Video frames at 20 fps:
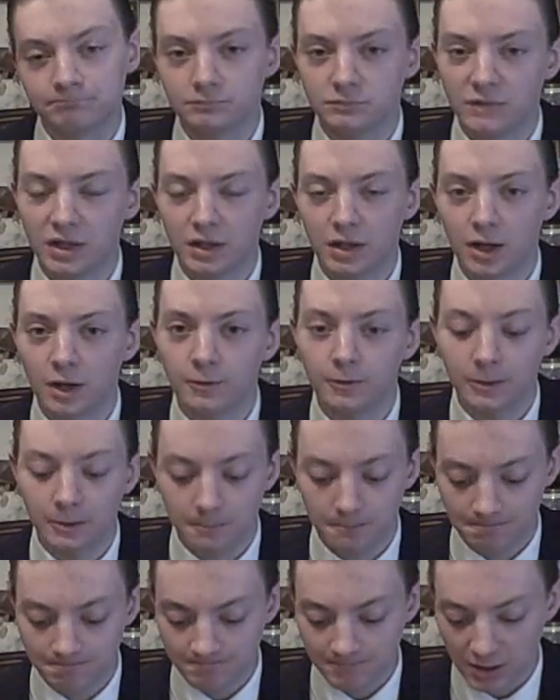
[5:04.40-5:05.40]
you know,
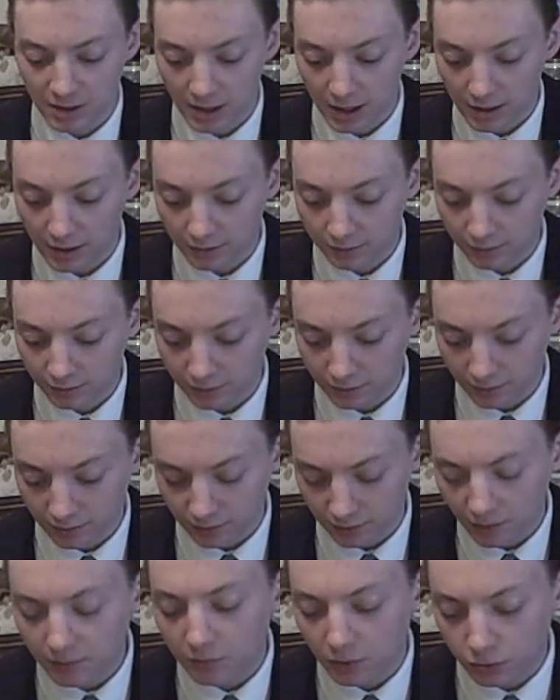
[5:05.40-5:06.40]
it has
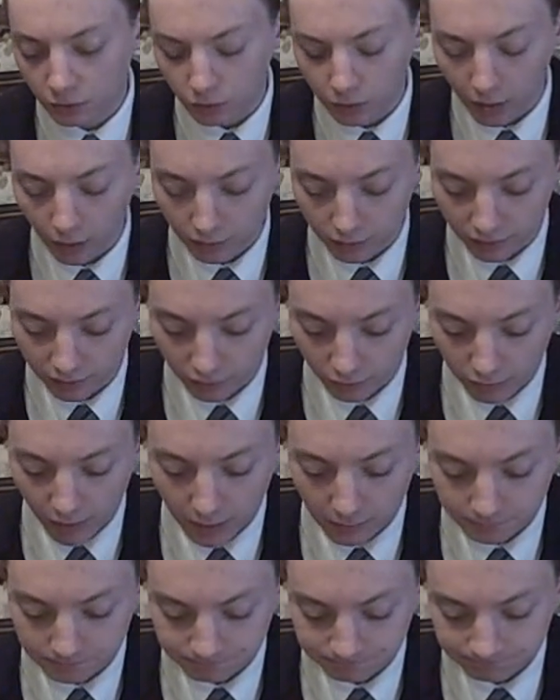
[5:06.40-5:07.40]
some good qualities as
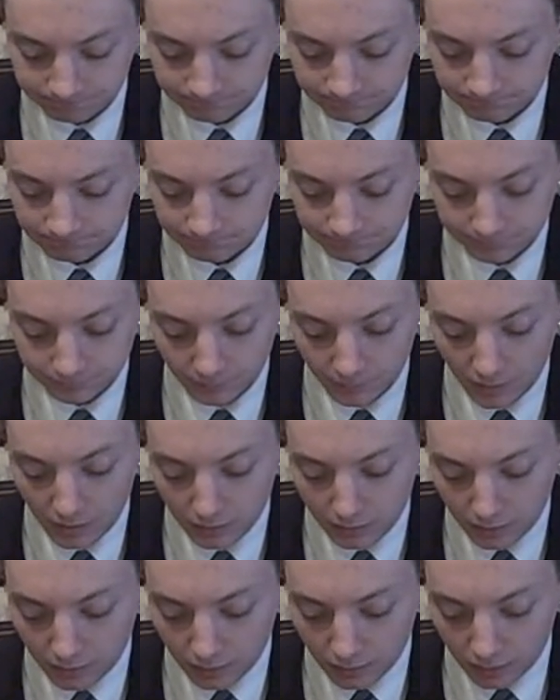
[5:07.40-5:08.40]
well.
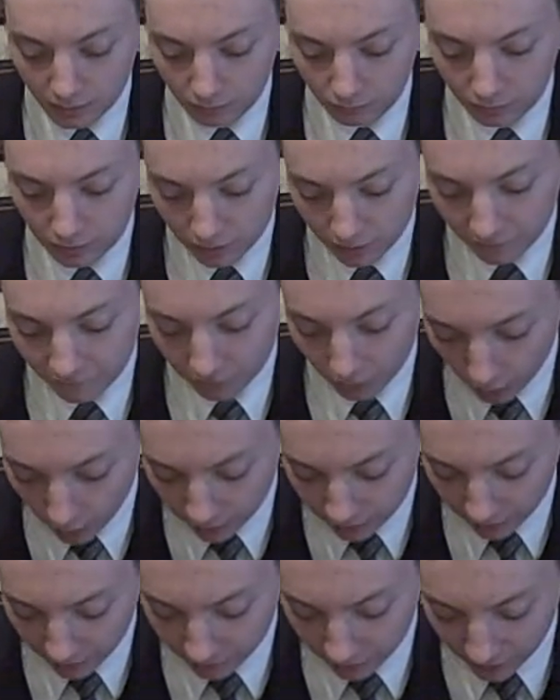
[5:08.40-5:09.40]
One of the
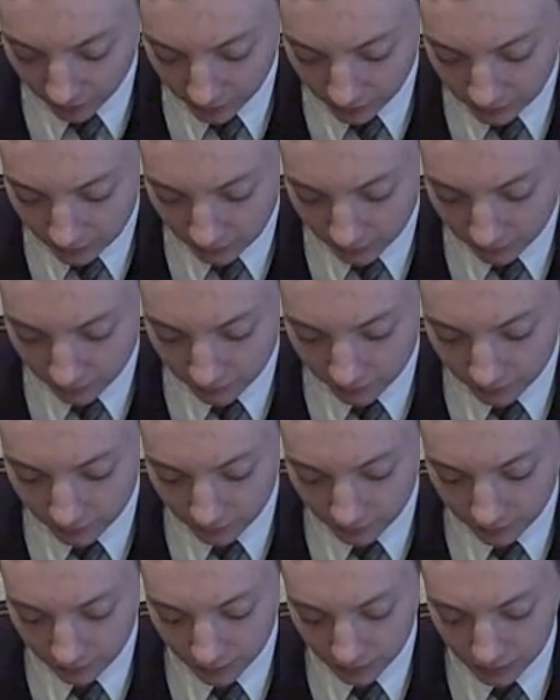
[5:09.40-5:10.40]
flaws I find in this
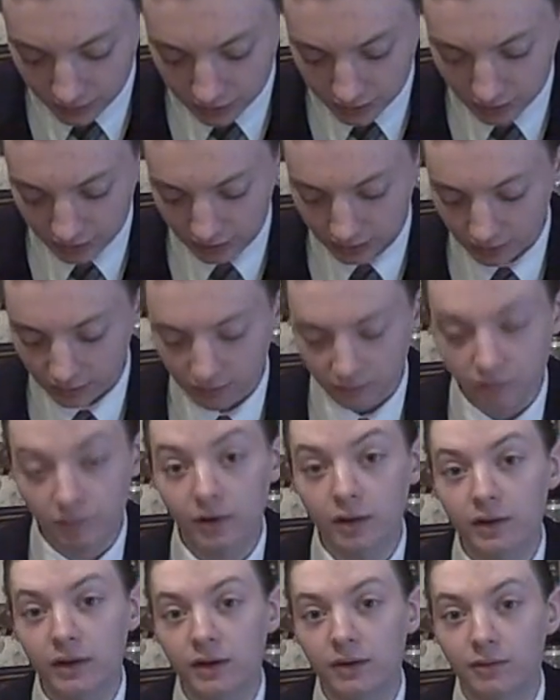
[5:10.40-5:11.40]
dish is
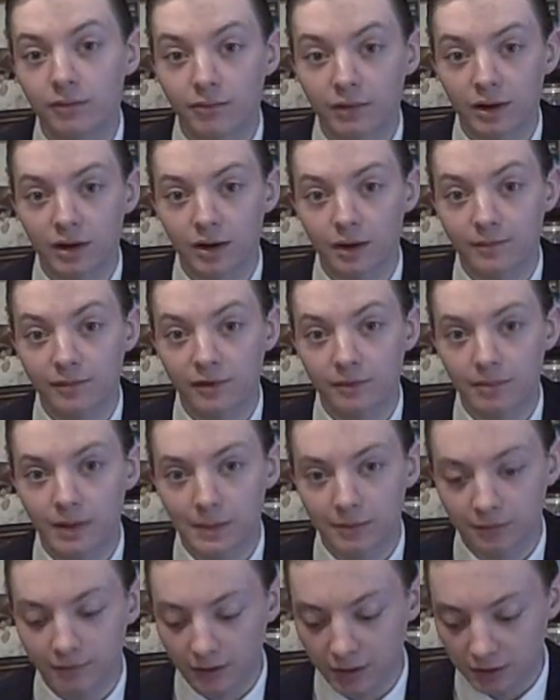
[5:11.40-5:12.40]
really when it comes to
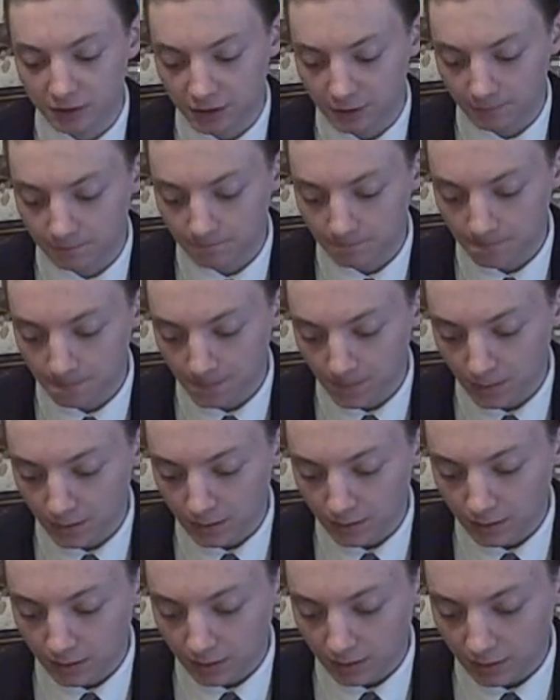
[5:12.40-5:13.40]
preparation,
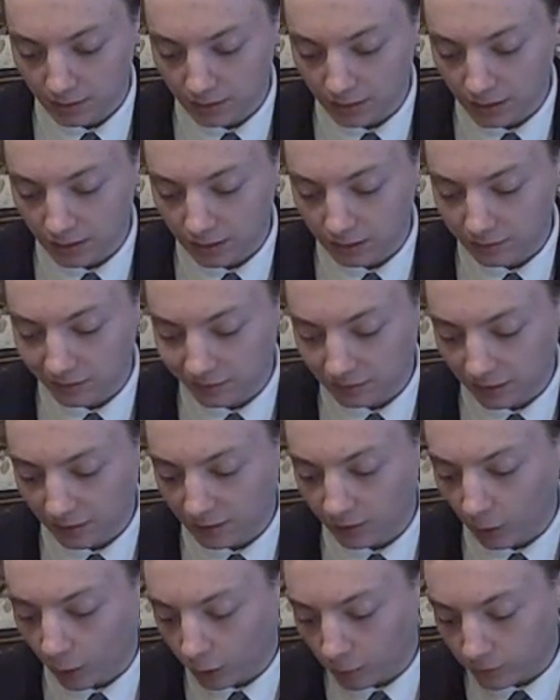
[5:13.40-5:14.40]
in that I think
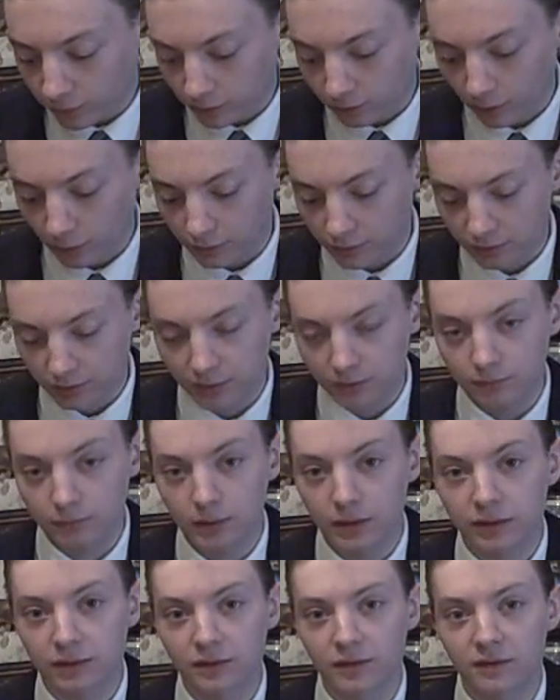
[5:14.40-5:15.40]
they overloaded it
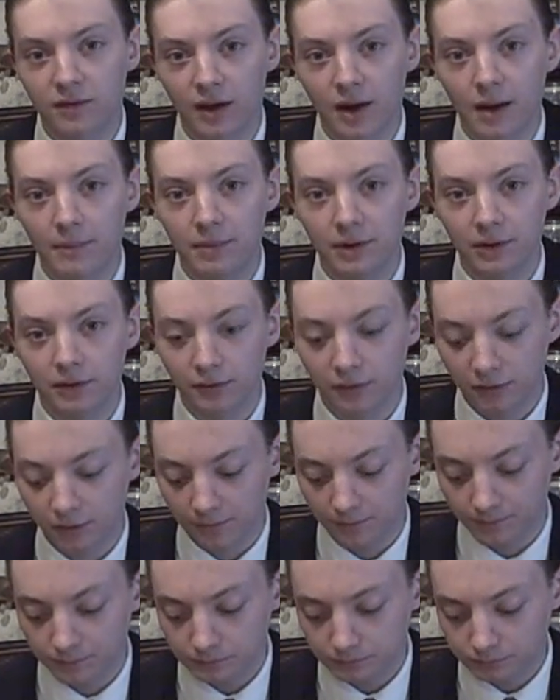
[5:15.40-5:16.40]
with the toppings,
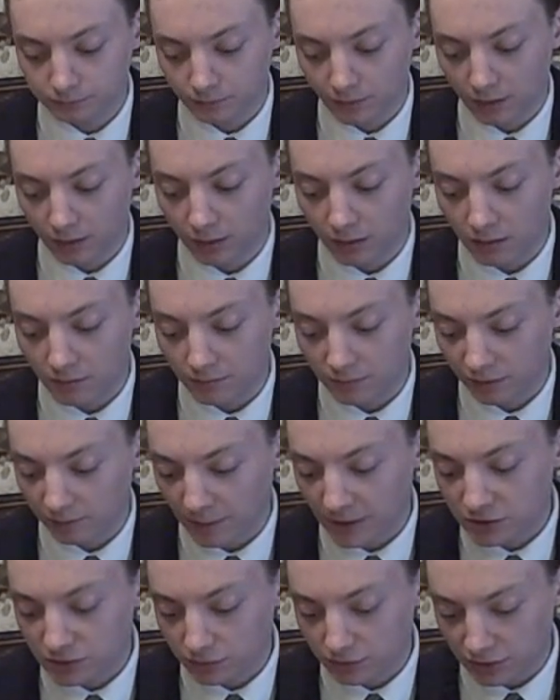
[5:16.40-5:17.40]

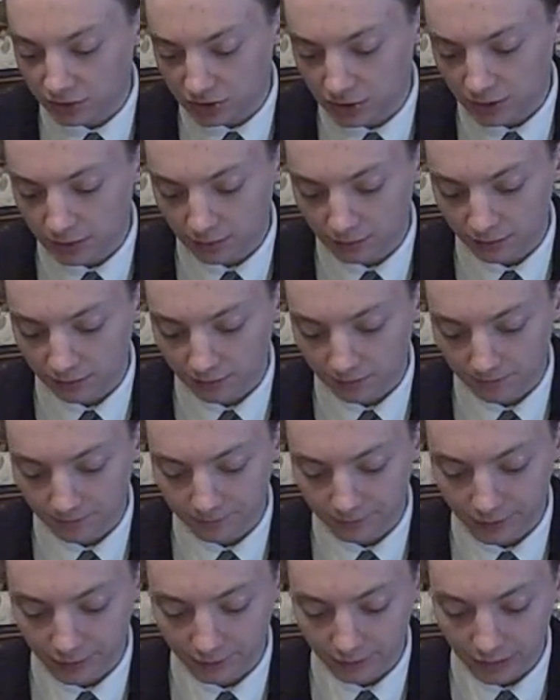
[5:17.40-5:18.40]
especially cheese,
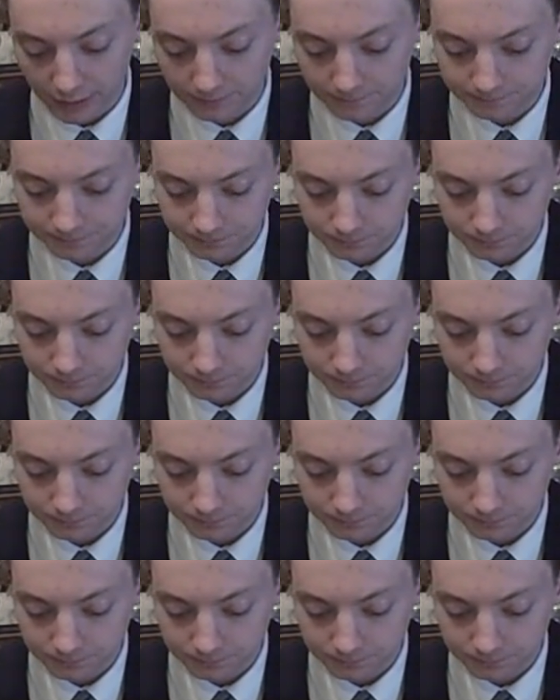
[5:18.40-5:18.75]
all right?